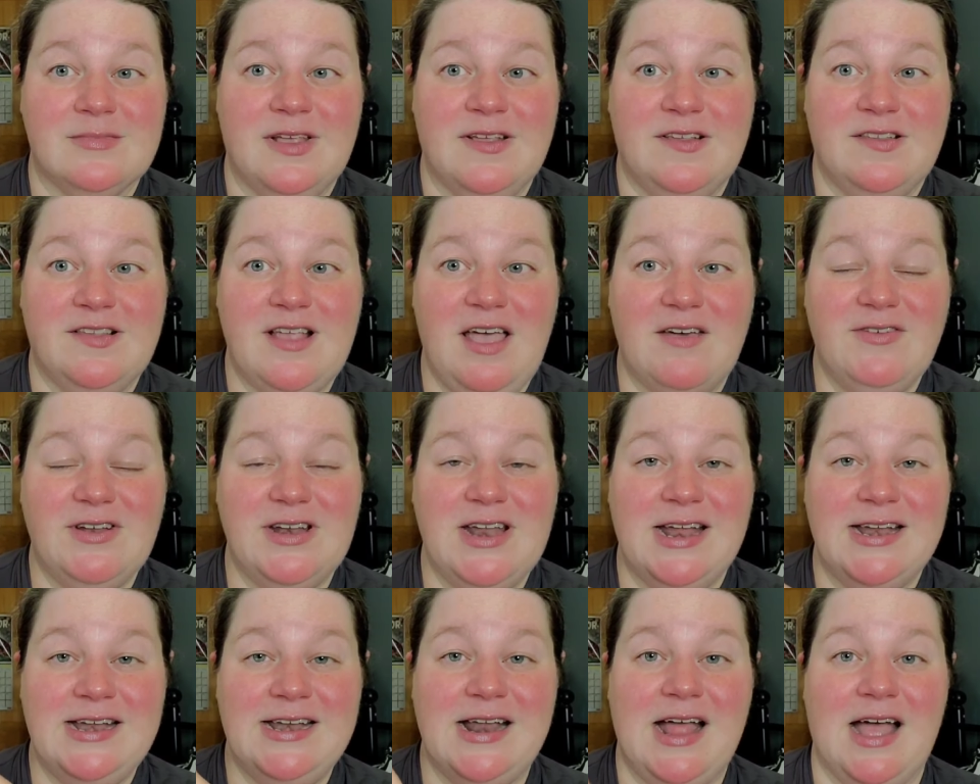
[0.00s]

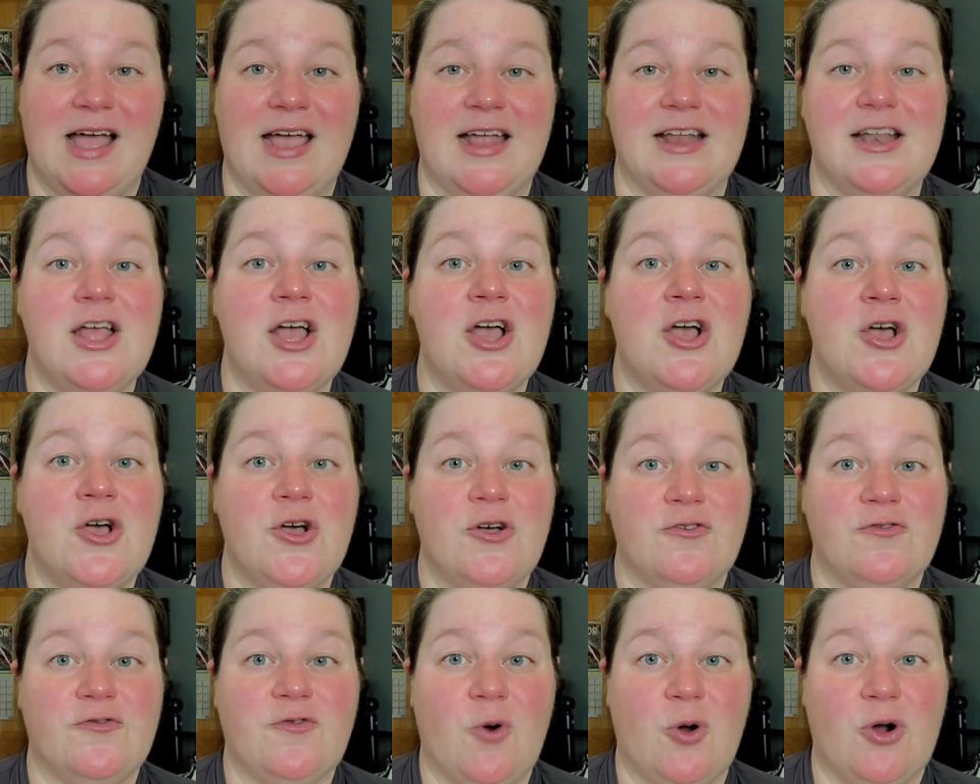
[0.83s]

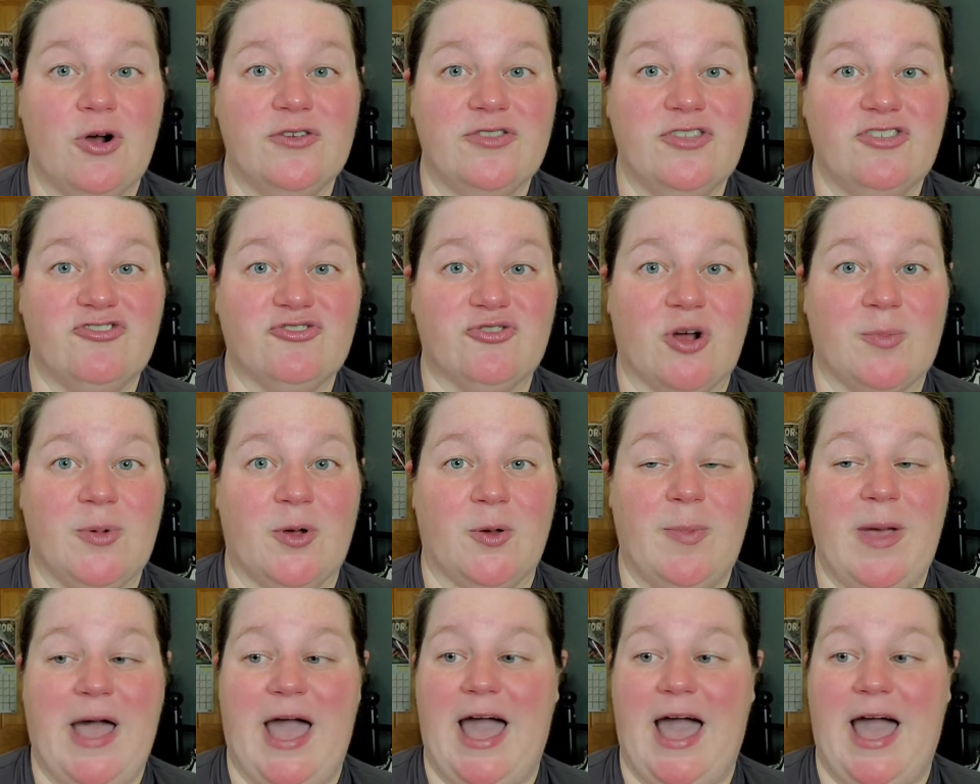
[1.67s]
$7.99 for the triple